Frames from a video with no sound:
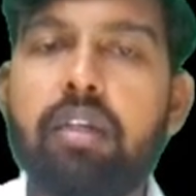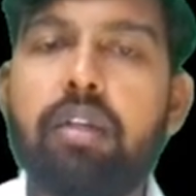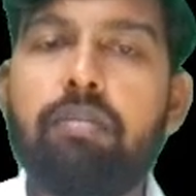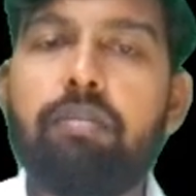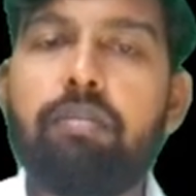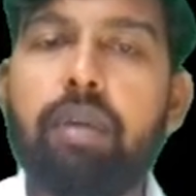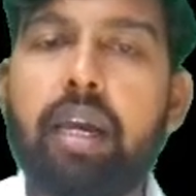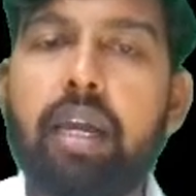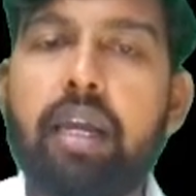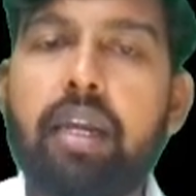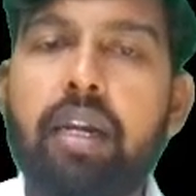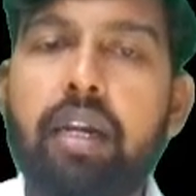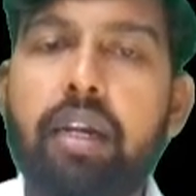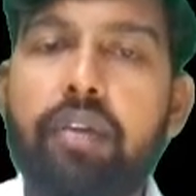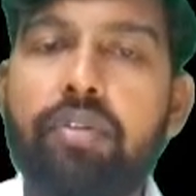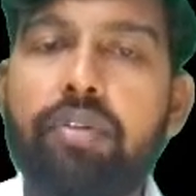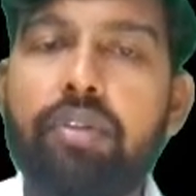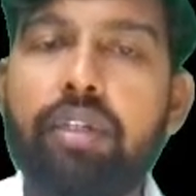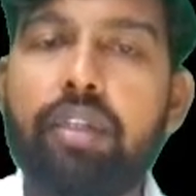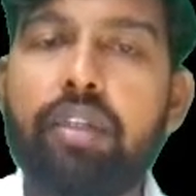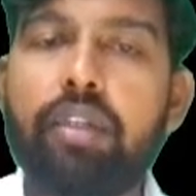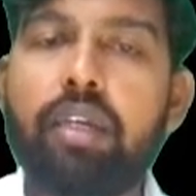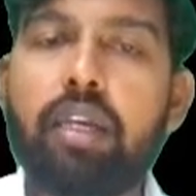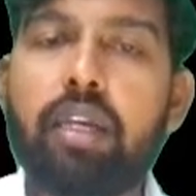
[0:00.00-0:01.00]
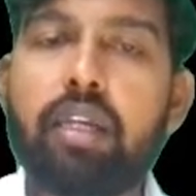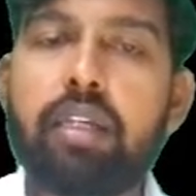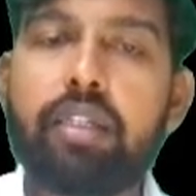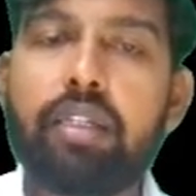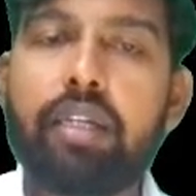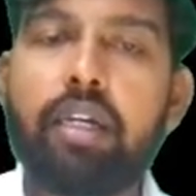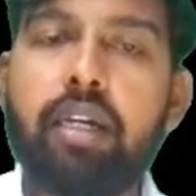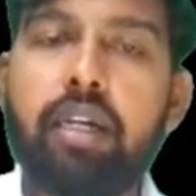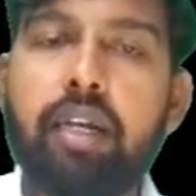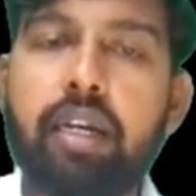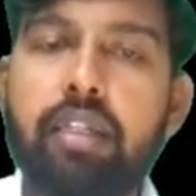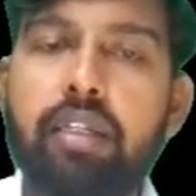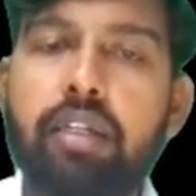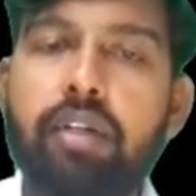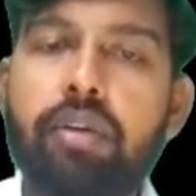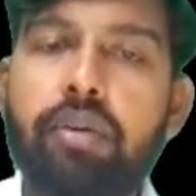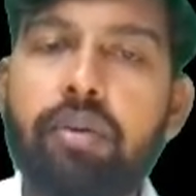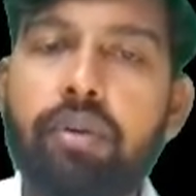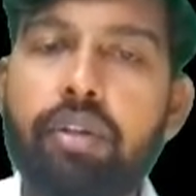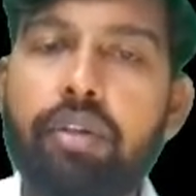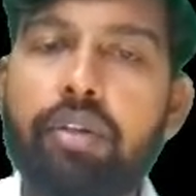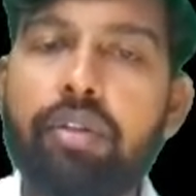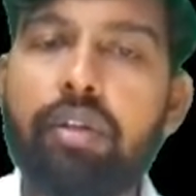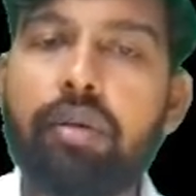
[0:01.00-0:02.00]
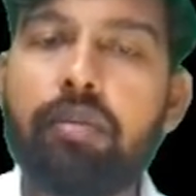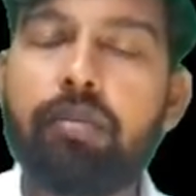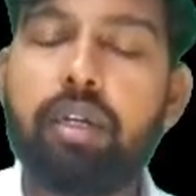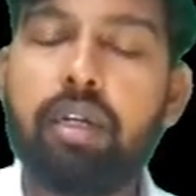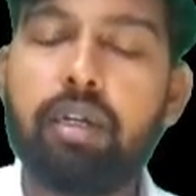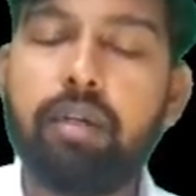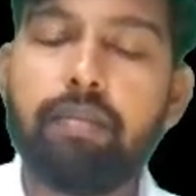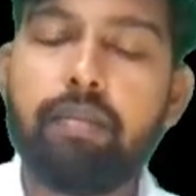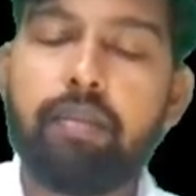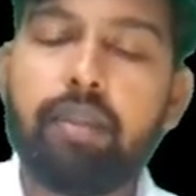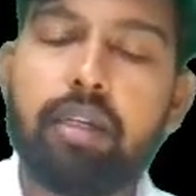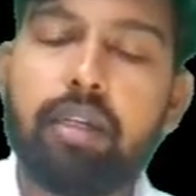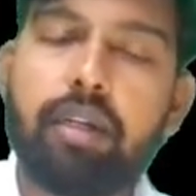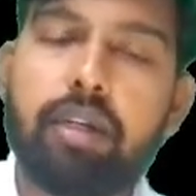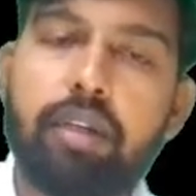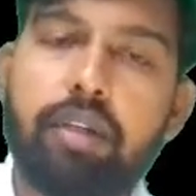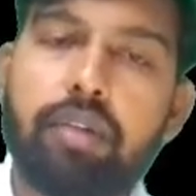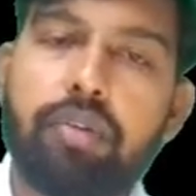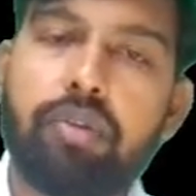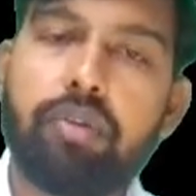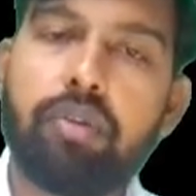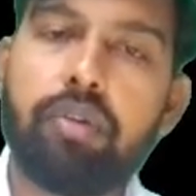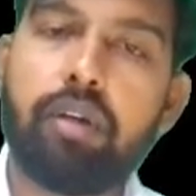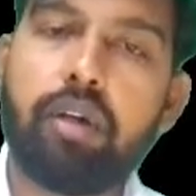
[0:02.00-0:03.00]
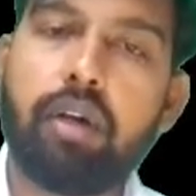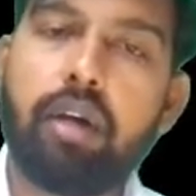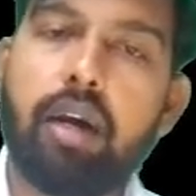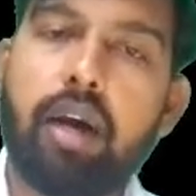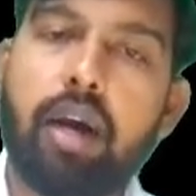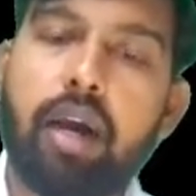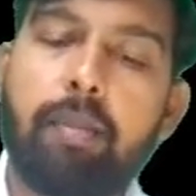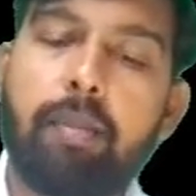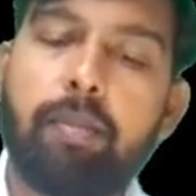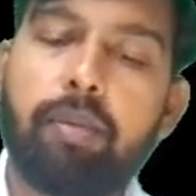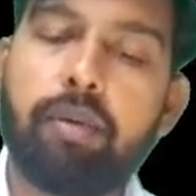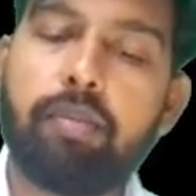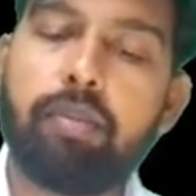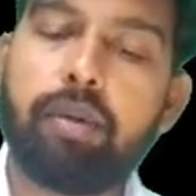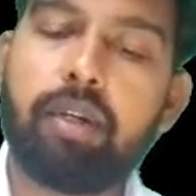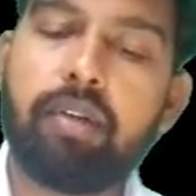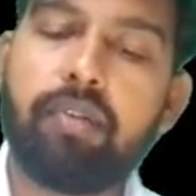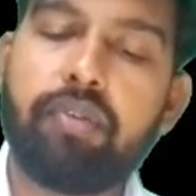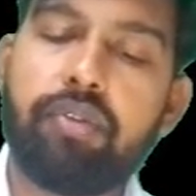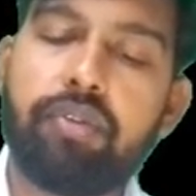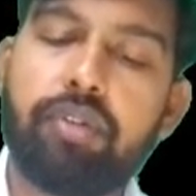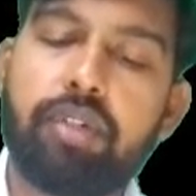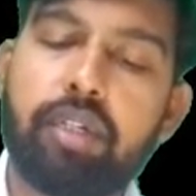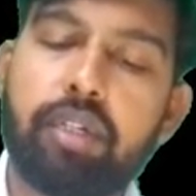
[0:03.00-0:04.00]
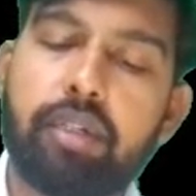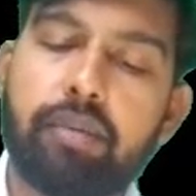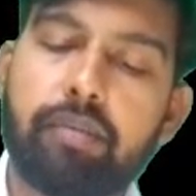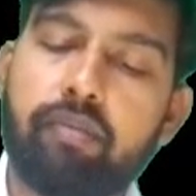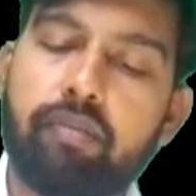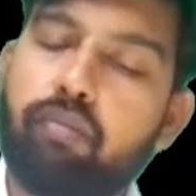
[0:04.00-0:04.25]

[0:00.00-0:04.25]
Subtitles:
by reducing the extent and the duration of the tissue hypoperfusion.